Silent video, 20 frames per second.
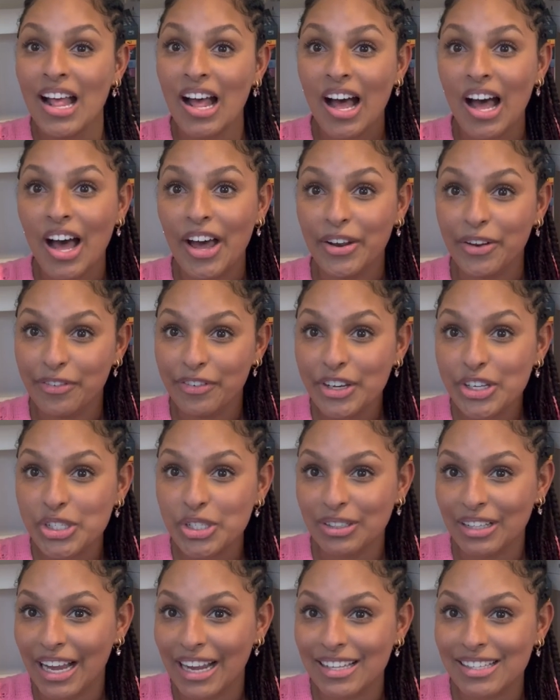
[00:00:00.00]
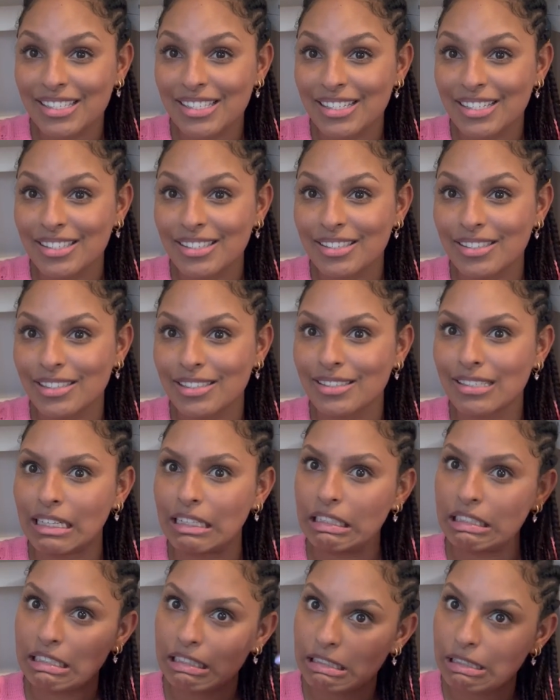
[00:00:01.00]
artificial light since the sun
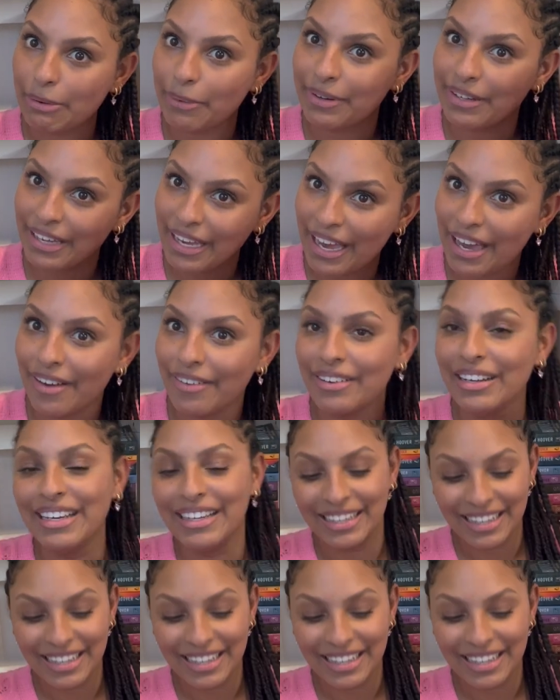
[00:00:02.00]
is going down.